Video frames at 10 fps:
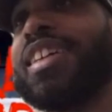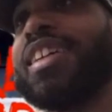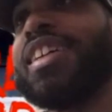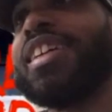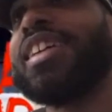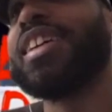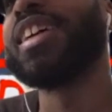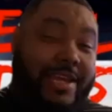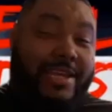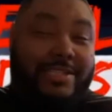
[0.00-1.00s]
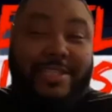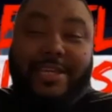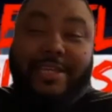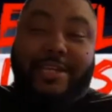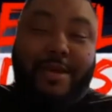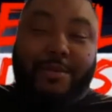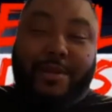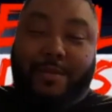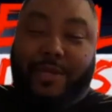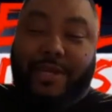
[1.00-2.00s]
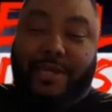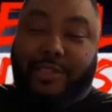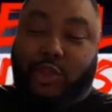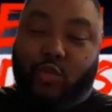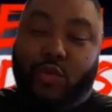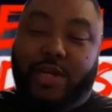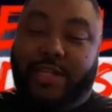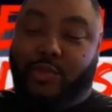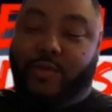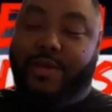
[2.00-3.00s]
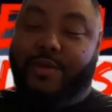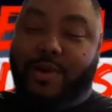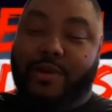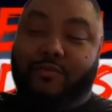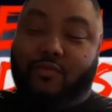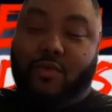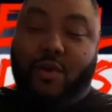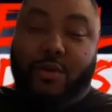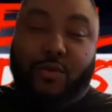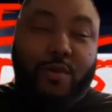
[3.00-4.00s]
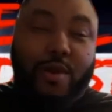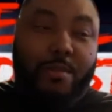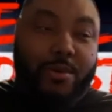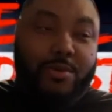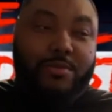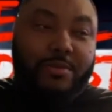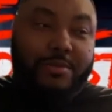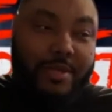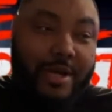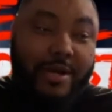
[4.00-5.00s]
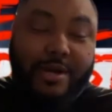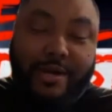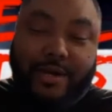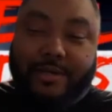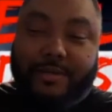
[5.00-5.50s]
But that is the WWE 2021 Royal Rumble. Uh,